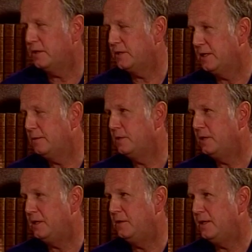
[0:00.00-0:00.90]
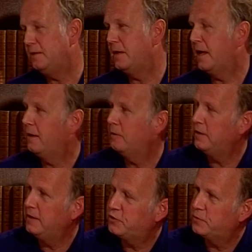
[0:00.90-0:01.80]
the United Kingdom, and indeed
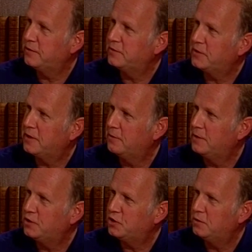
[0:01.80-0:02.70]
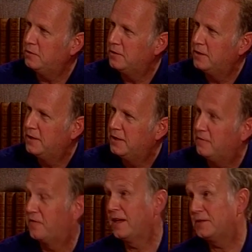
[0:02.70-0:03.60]
now in Israel there's a coalition.
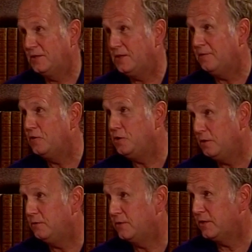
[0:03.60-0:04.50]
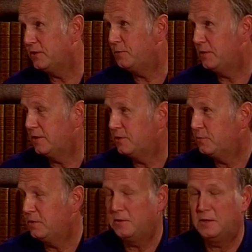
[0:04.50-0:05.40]
In fact, it's even news as
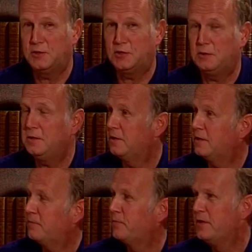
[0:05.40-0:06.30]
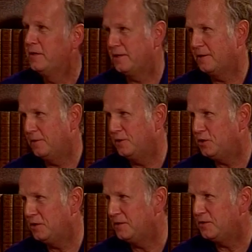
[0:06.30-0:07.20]
we're in the studio that the
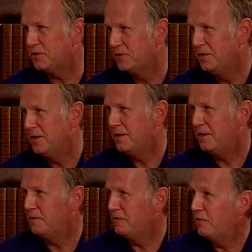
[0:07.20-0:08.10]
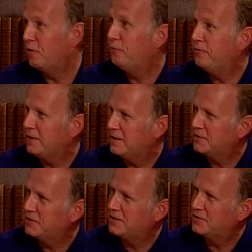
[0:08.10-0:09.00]
coalition is kind of
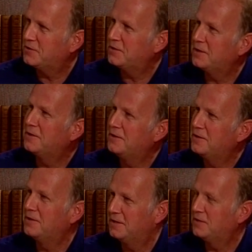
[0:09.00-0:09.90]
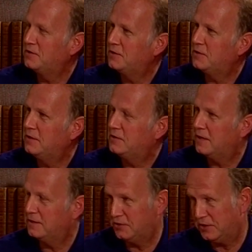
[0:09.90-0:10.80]
evolving as is
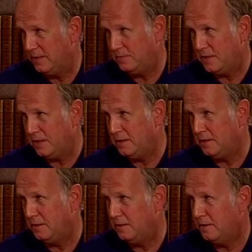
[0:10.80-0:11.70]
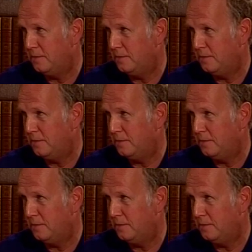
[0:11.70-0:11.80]
that the same thing in